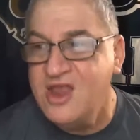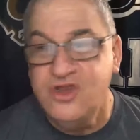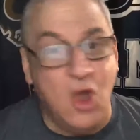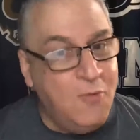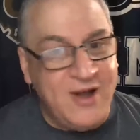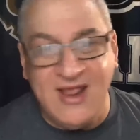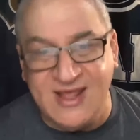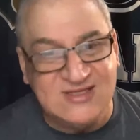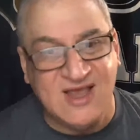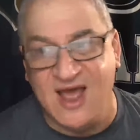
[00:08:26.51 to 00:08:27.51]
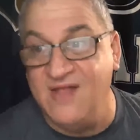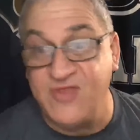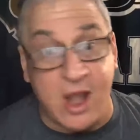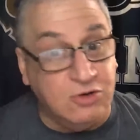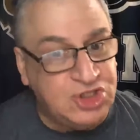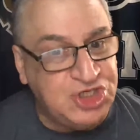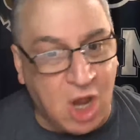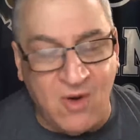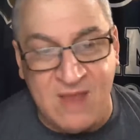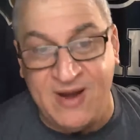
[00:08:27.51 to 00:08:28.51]
Nobody gets cut. They don't
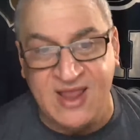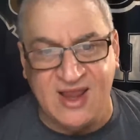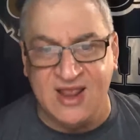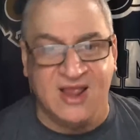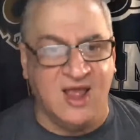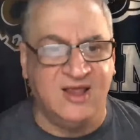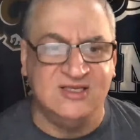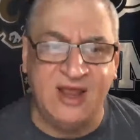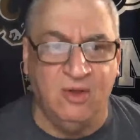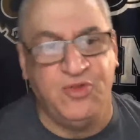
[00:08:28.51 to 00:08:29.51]
show anybody getting cut because they don't